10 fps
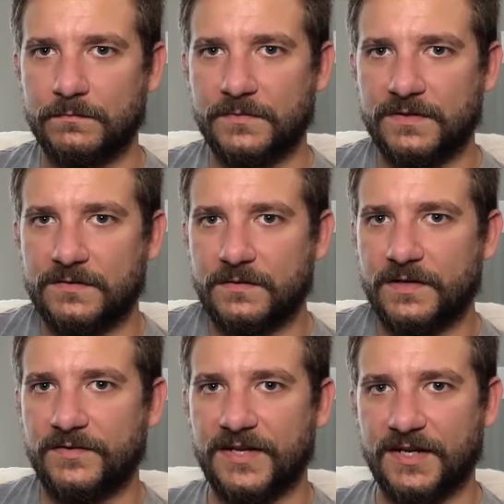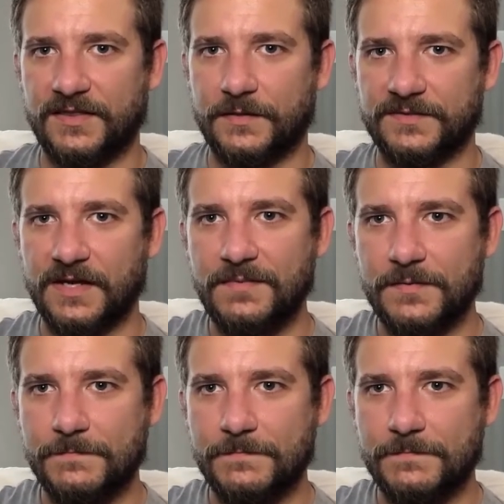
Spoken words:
consider giving it a thumbs up.